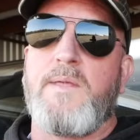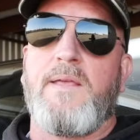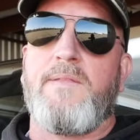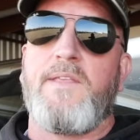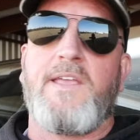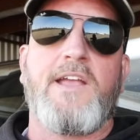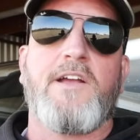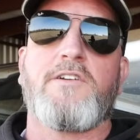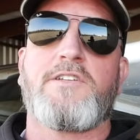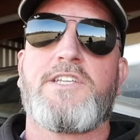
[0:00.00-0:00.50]
In
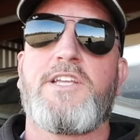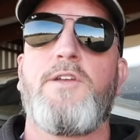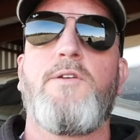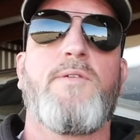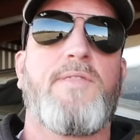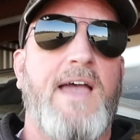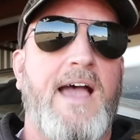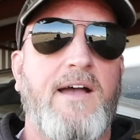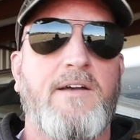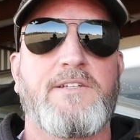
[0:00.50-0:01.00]
the year
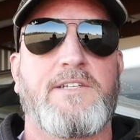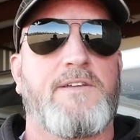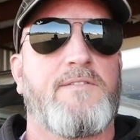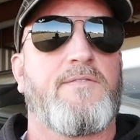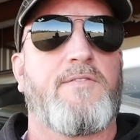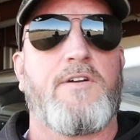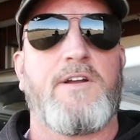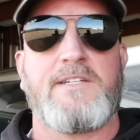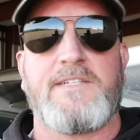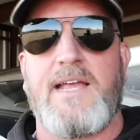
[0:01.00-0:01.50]
2000,
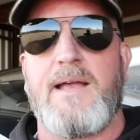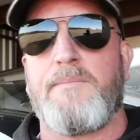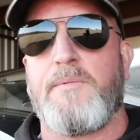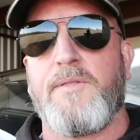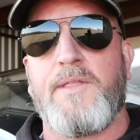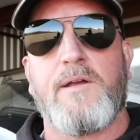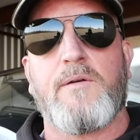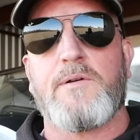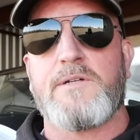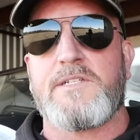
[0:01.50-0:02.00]
for
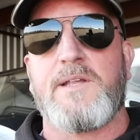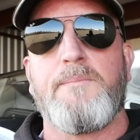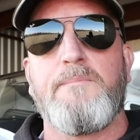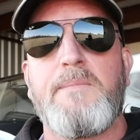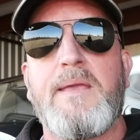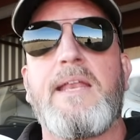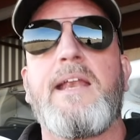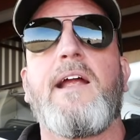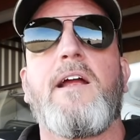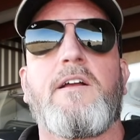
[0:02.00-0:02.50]
example, there was a
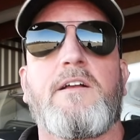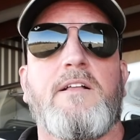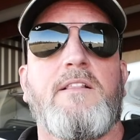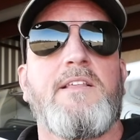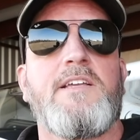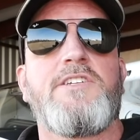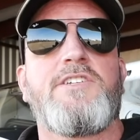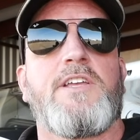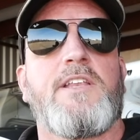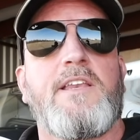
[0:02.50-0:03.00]
midair
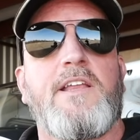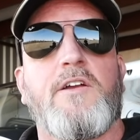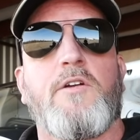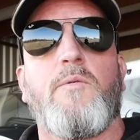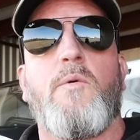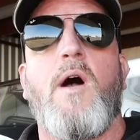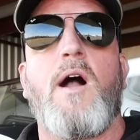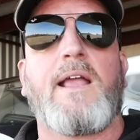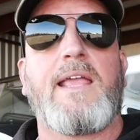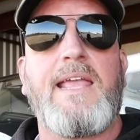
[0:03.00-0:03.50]
collision near
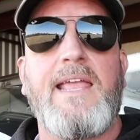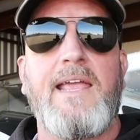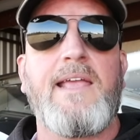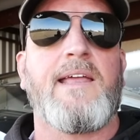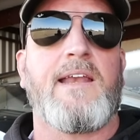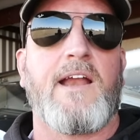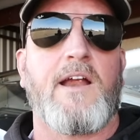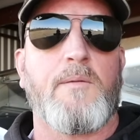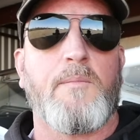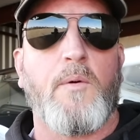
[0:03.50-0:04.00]

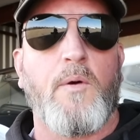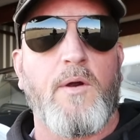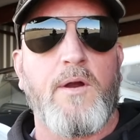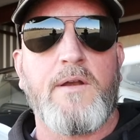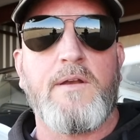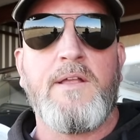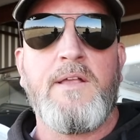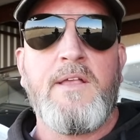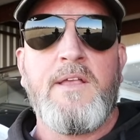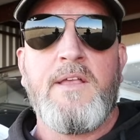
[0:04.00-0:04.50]
Waukegan Airport